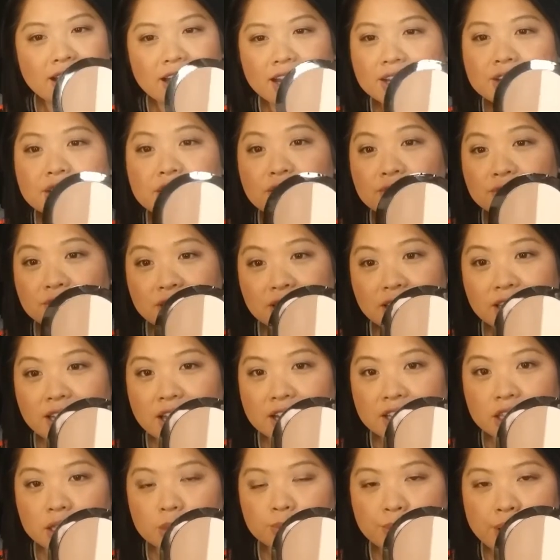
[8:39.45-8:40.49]
I just really
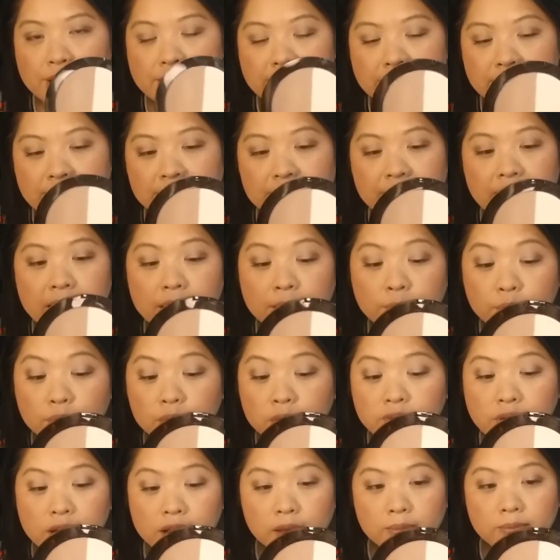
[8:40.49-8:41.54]
like this product and I
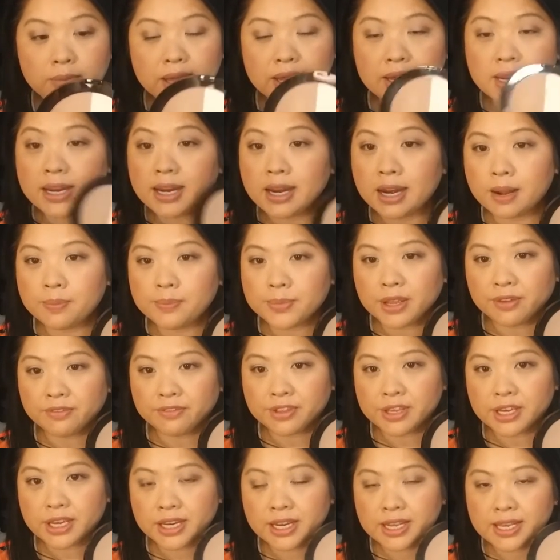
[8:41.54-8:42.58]
would recommend it and I'm
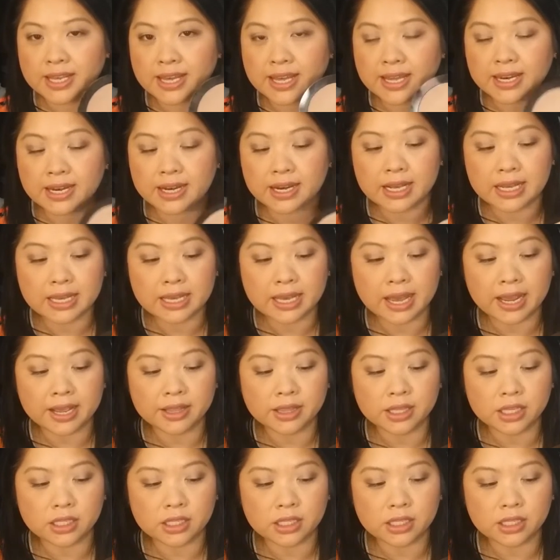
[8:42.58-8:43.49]
definitely going to get it again.